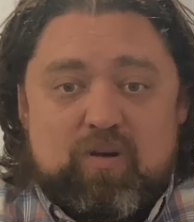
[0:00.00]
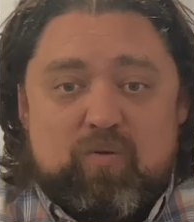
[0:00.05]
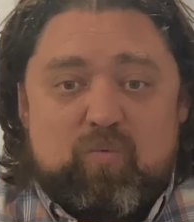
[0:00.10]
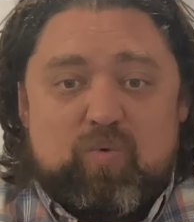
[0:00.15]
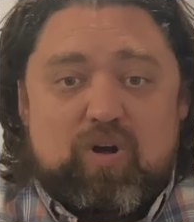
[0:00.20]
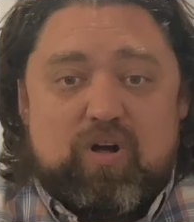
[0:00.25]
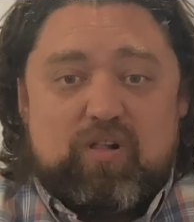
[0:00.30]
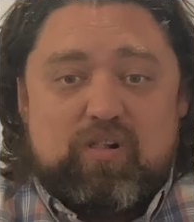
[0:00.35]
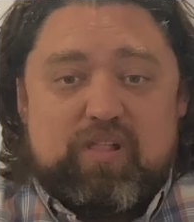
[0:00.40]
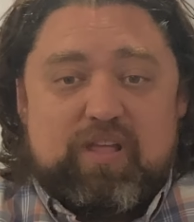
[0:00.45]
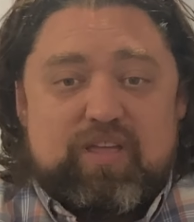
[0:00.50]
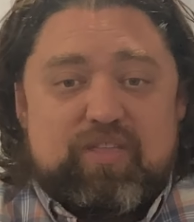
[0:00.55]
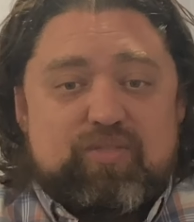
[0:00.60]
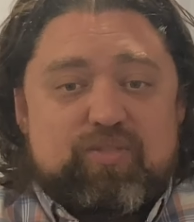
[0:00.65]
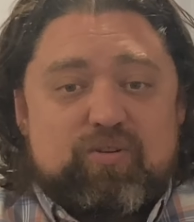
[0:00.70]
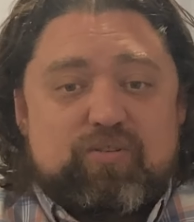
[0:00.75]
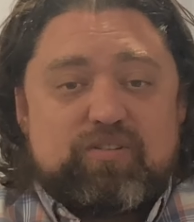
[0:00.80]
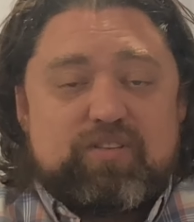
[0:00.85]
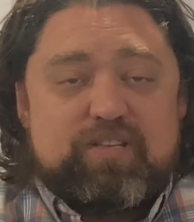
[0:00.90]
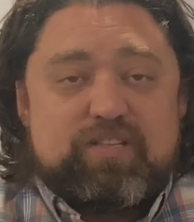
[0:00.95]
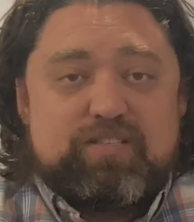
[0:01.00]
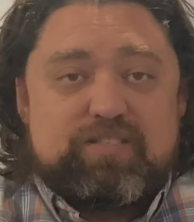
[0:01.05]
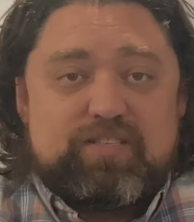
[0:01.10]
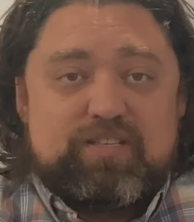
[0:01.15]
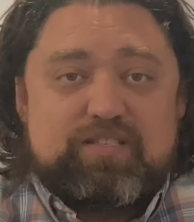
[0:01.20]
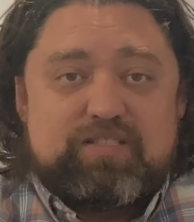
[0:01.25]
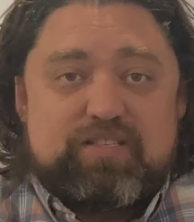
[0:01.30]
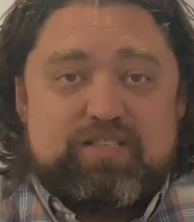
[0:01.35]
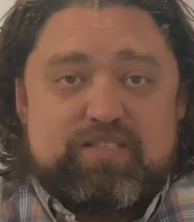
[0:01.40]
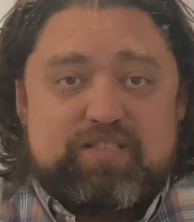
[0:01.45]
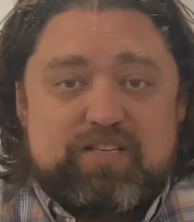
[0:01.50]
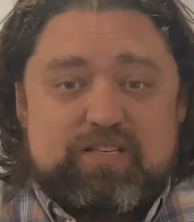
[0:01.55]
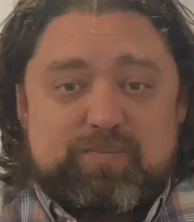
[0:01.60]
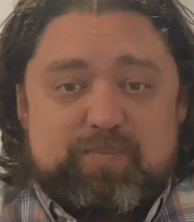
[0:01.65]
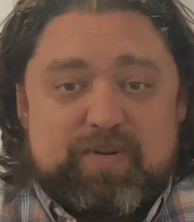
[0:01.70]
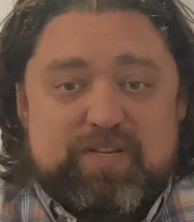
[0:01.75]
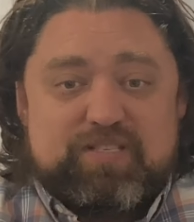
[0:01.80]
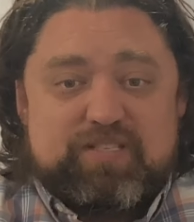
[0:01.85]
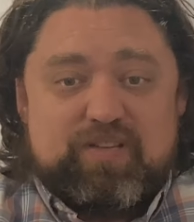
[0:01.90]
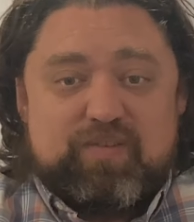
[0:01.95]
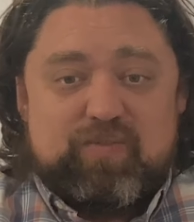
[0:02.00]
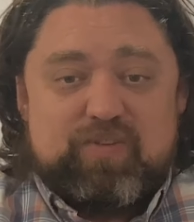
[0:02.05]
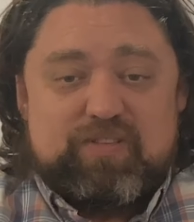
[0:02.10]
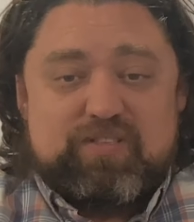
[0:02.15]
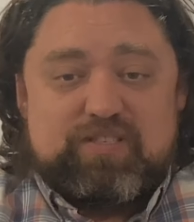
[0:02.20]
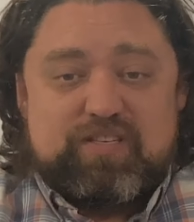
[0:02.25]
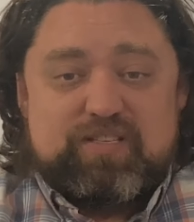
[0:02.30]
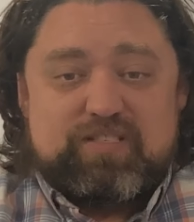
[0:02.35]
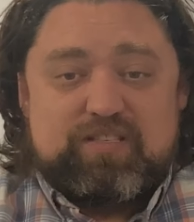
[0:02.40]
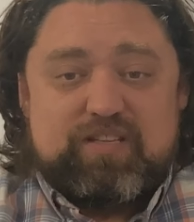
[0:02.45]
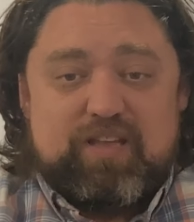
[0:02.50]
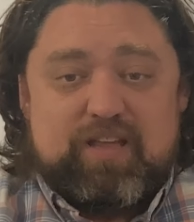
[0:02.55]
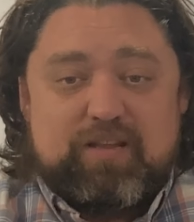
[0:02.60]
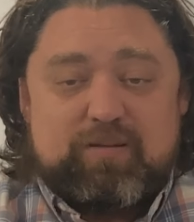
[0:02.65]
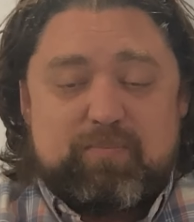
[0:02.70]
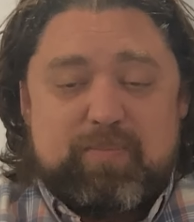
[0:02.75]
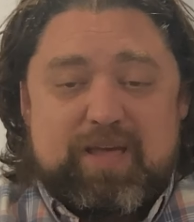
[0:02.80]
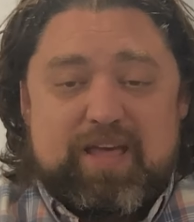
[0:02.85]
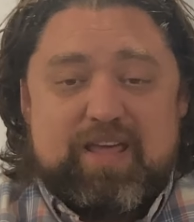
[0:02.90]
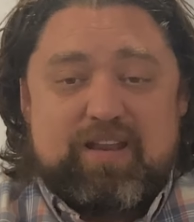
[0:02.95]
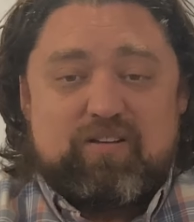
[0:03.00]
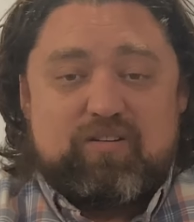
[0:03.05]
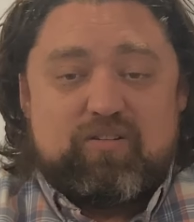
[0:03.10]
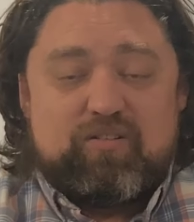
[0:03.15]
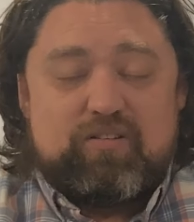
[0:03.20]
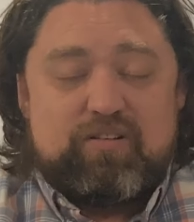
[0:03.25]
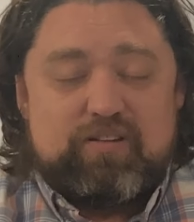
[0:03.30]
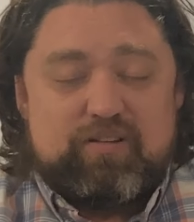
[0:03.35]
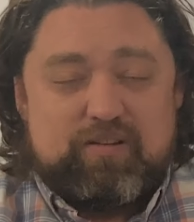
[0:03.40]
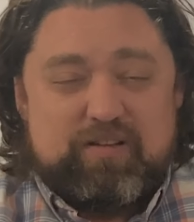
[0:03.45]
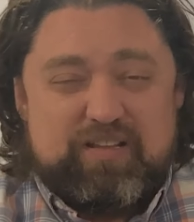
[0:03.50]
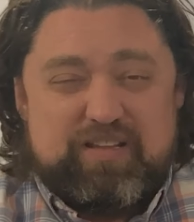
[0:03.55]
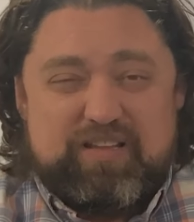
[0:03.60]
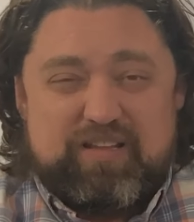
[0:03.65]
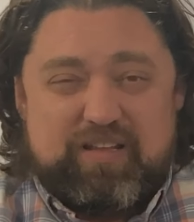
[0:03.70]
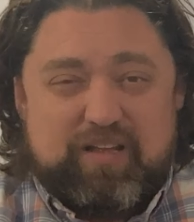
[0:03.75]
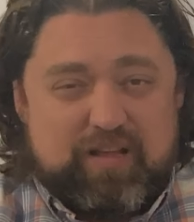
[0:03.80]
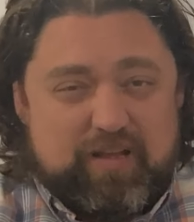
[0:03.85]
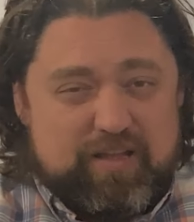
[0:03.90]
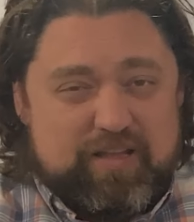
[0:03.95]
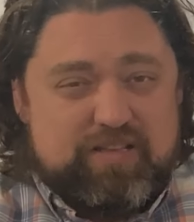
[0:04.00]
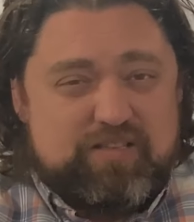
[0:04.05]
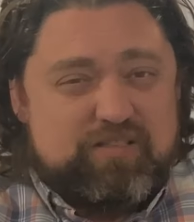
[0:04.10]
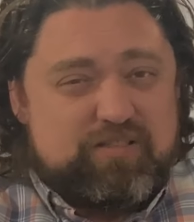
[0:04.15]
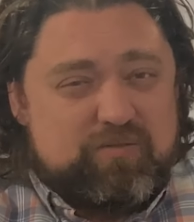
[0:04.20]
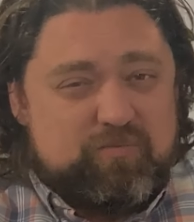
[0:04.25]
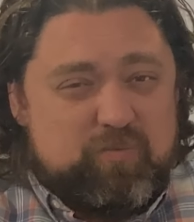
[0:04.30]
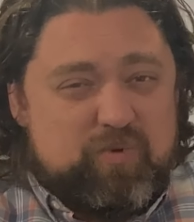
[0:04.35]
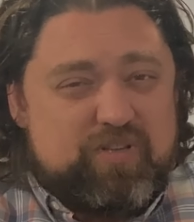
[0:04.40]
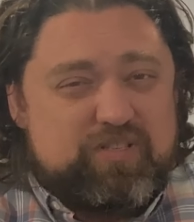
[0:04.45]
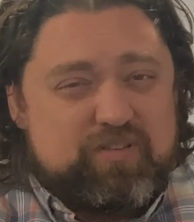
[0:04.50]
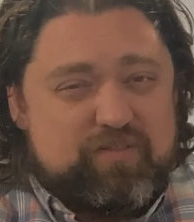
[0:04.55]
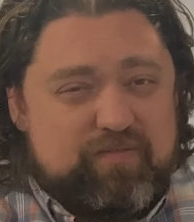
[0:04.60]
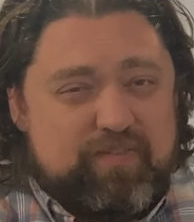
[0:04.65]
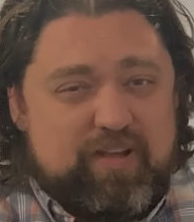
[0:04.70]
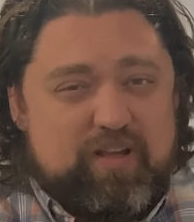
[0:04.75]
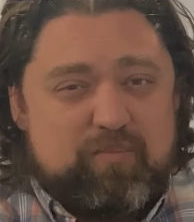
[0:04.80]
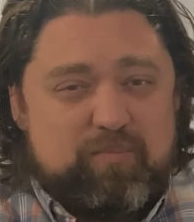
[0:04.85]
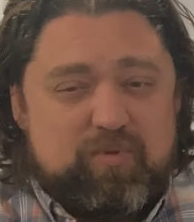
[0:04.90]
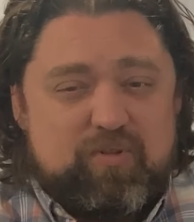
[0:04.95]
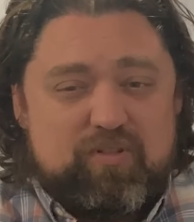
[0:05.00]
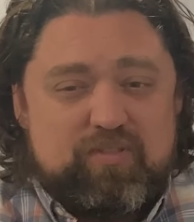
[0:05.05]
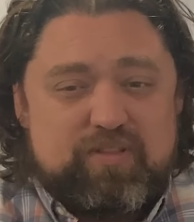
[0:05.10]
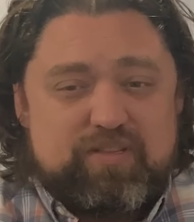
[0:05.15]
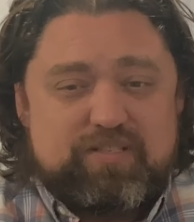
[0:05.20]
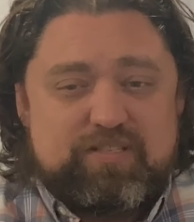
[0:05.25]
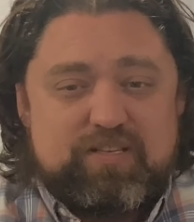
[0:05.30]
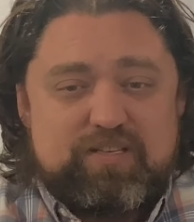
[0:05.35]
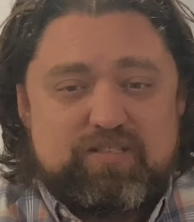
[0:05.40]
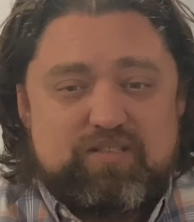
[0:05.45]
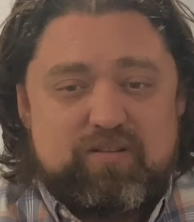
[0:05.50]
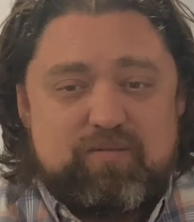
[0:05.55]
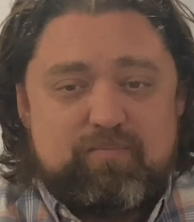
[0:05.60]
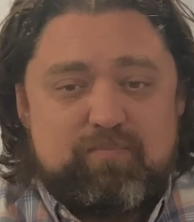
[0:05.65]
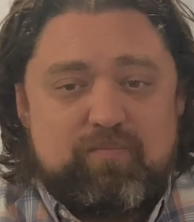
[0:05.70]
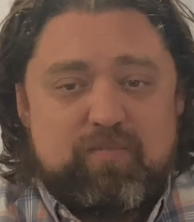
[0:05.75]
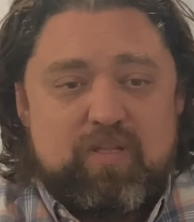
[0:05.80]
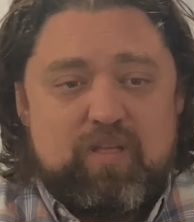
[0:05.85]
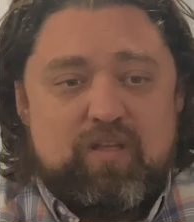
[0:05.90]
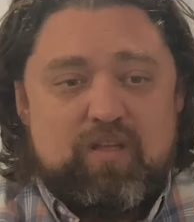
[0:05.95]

While a 1366 by 768 panel was available on the system,